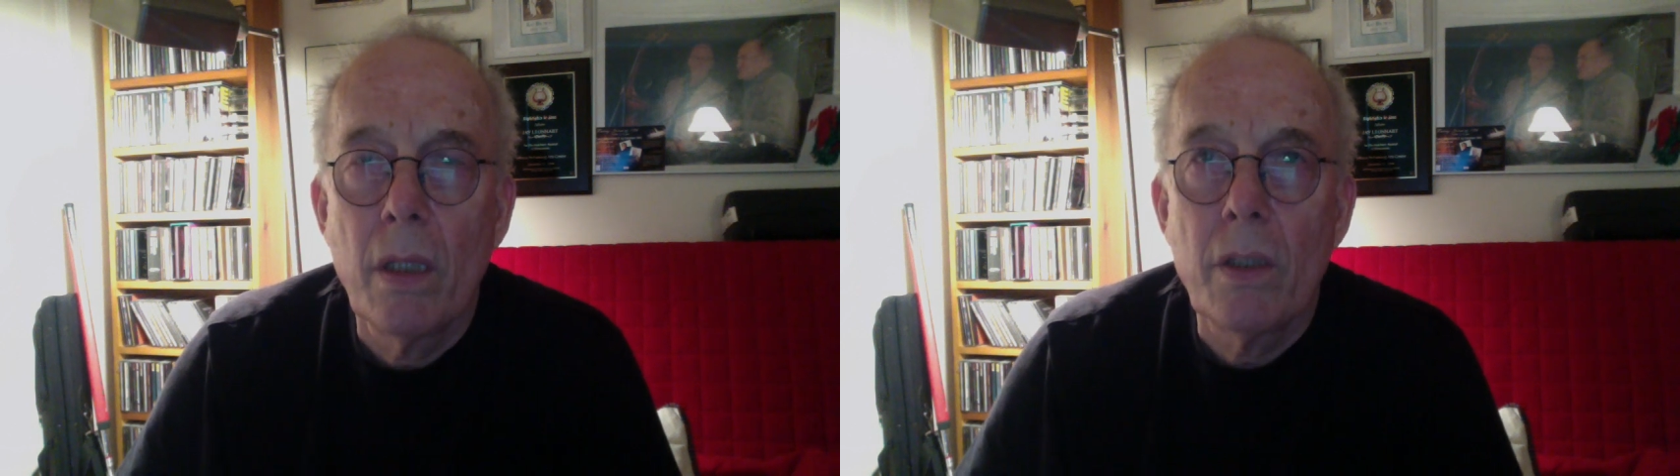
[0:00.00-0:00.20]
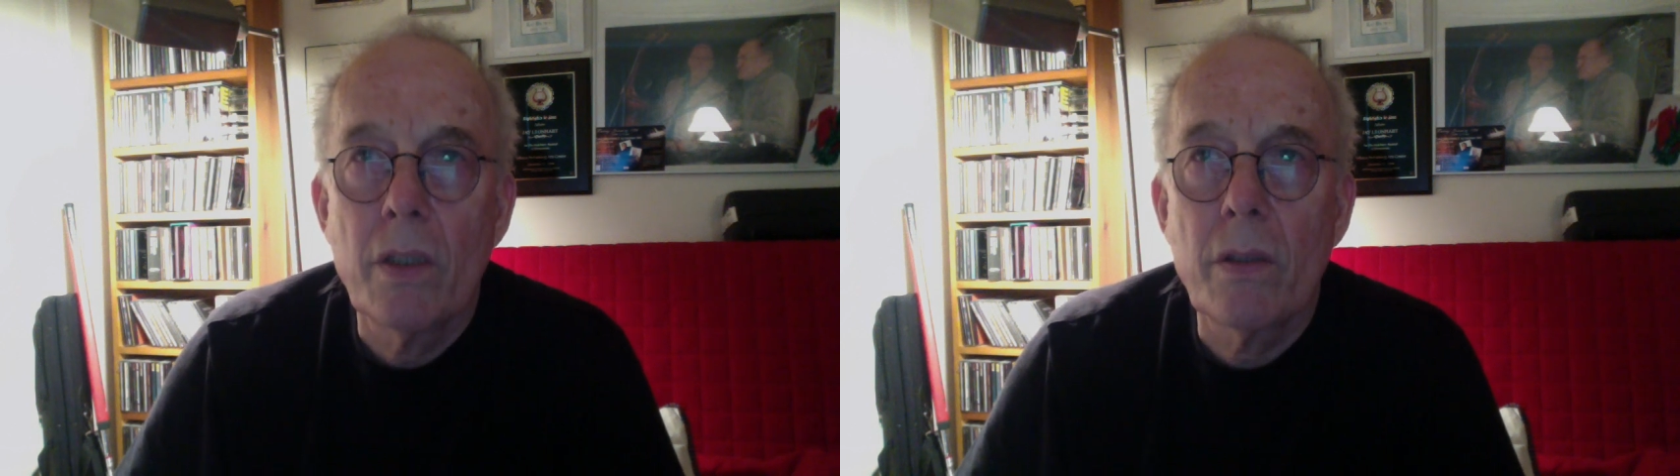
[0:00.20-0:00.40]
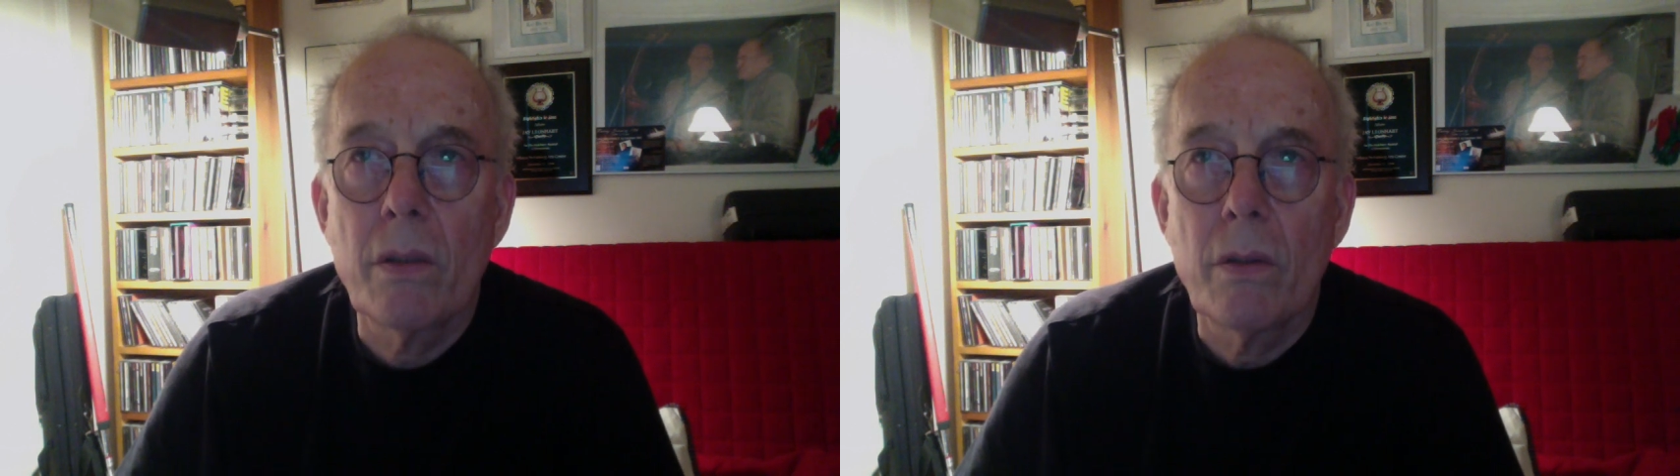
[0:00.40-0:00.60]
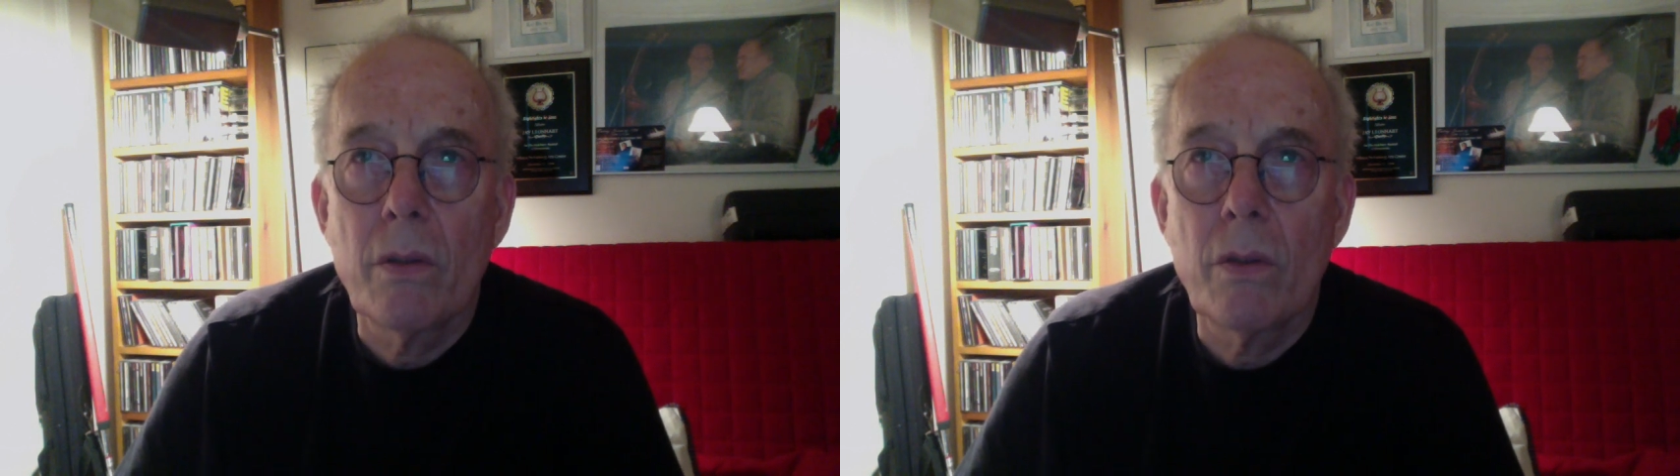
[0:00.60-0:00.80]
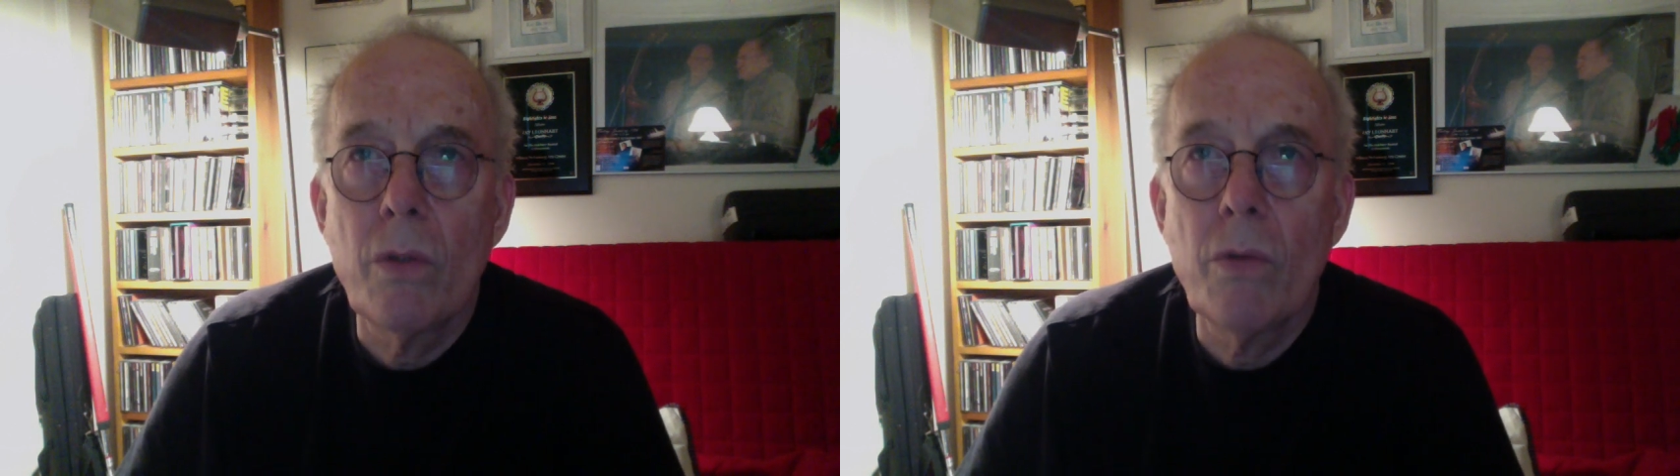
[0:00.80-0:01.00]
Just
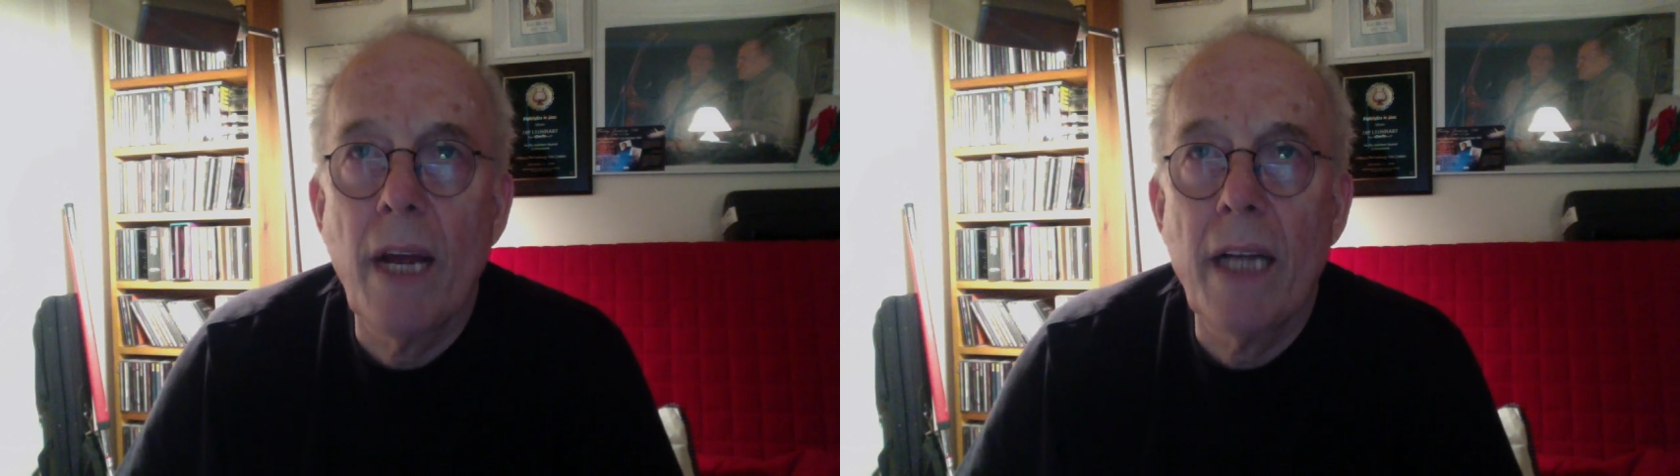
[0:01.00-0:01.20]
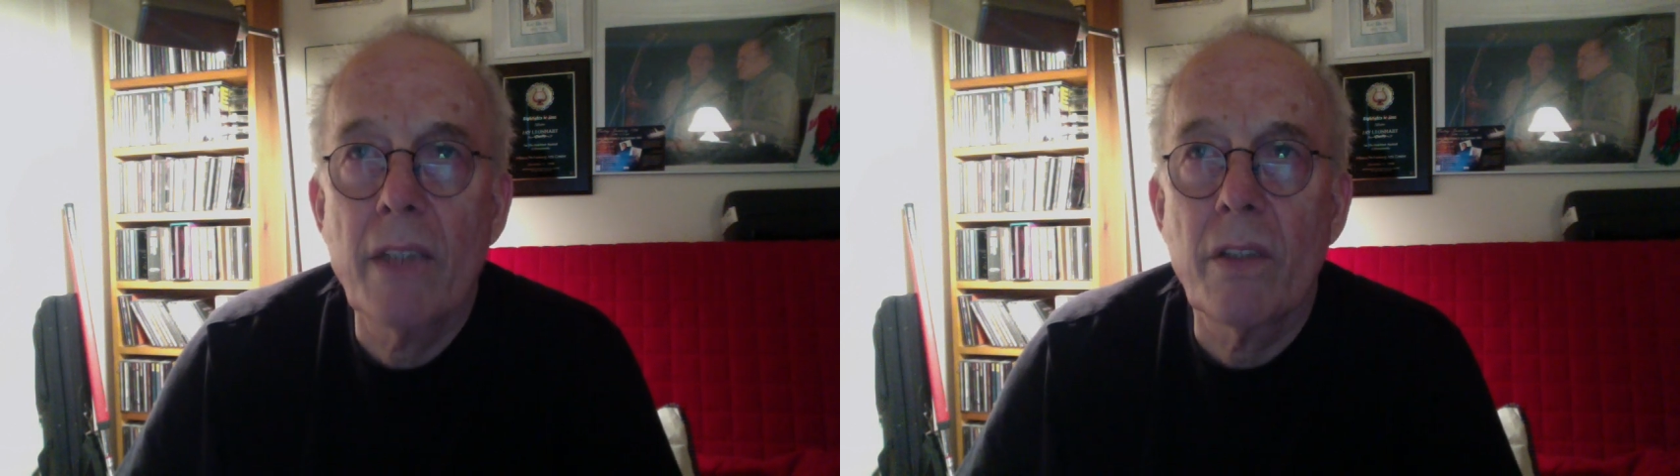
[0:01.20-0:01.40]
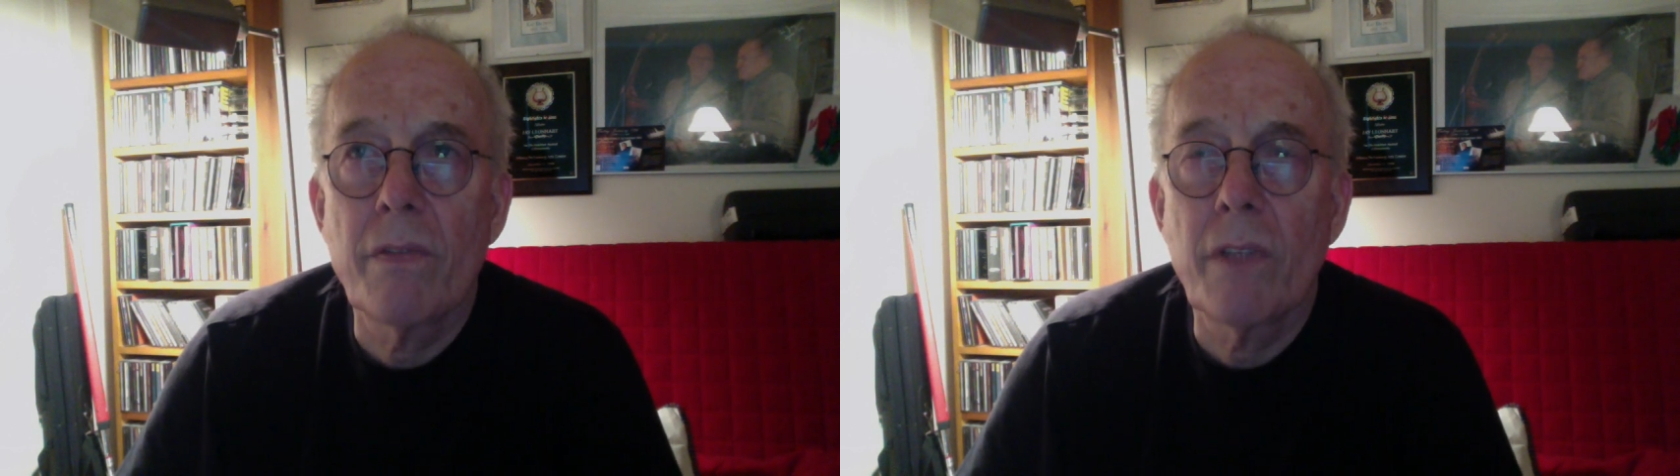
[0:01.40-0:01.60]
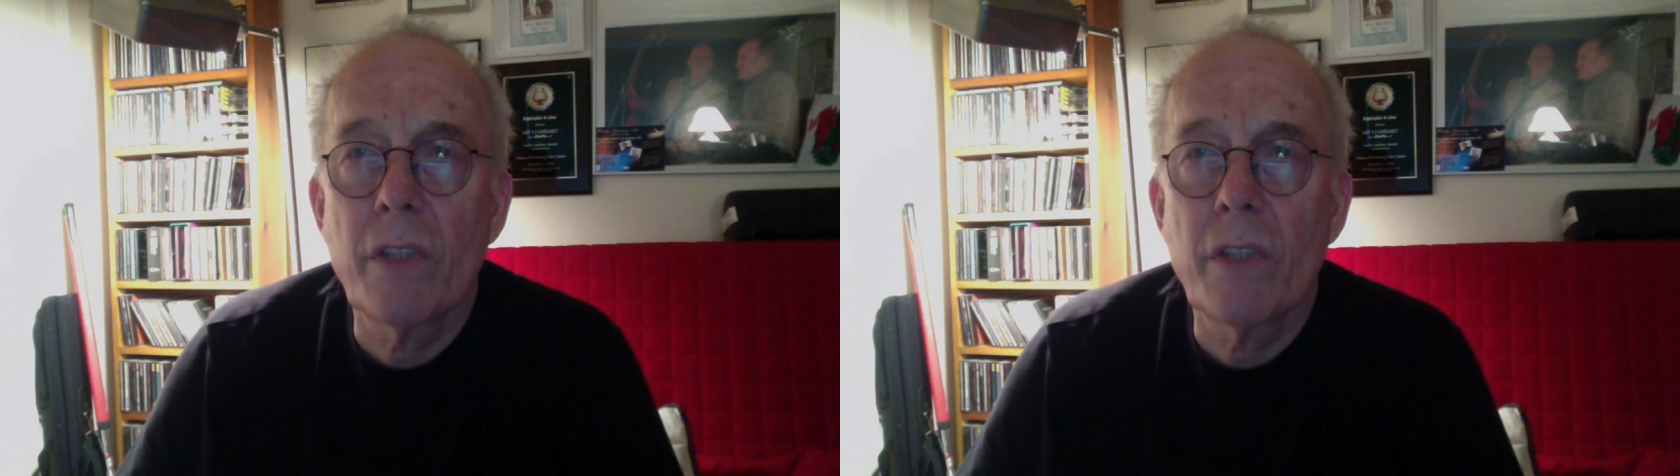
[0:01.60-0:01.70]
two racks of